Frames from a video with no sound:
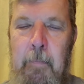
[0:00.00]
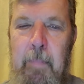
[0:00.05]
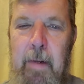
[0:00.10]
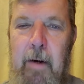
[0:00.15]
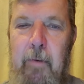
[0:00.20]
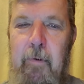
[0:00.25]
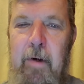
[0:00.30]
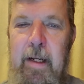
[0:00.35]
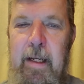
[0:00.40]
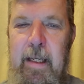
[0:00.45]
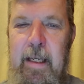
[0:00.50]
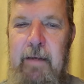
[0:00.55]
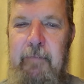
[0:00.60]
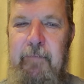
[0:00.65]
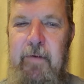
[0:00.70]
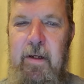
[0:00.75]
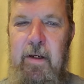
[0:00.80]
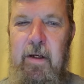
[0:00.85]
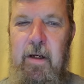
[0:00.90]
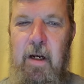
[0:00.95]
But I want to give
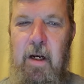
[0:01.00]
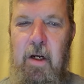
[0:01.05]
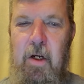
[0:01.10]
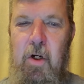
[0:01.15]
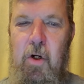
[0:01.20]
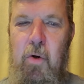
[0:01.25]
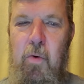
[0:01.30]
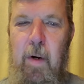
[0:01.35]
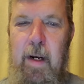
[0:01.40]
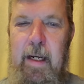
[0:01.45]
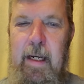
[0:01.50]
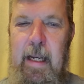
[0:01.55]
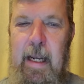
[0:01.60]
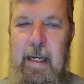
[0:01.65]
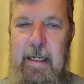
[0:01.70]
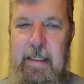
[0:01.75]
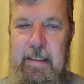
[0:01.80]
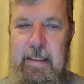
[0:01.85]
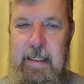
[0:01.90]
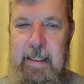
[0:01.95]
you a quick
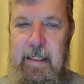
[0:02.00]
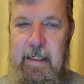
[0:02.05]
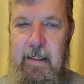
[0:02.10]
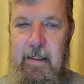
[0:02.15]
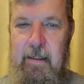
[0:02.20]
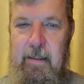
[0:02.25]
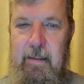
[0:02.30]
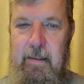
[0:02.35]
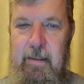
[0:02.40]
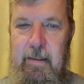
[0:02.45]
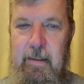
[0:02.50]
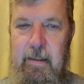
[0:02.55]
idea